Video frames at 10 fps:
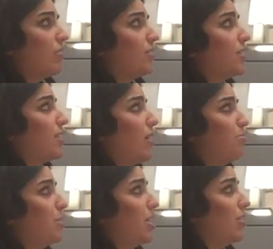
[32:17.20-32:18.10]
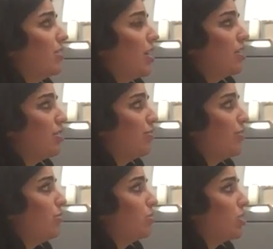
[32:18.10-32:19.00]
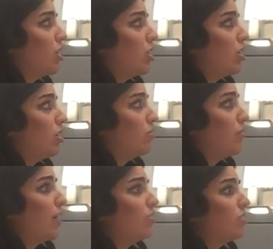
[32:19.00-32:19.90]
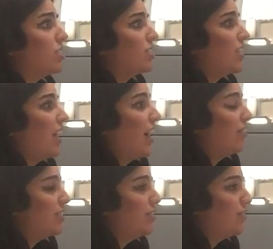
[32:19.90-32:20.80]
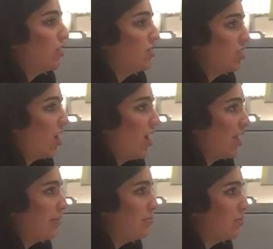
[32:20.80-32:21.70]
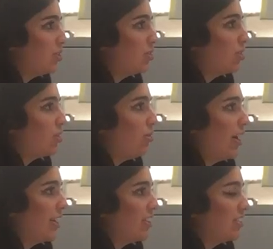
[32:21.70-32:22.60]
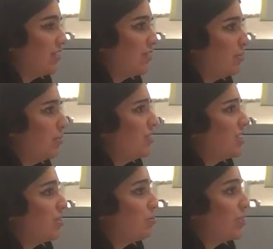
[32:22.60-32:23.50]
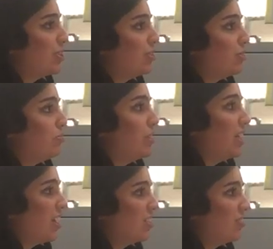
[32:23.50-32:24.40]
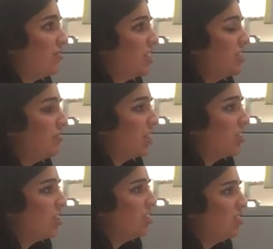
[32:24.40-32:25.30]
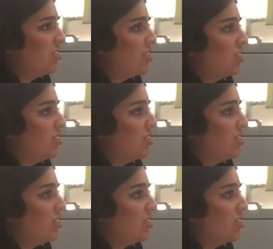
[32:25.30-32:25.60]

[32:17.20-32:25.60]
does that mean that in the future Reynolds is going to have a difficult time to acquire different movies and produce because of these failures?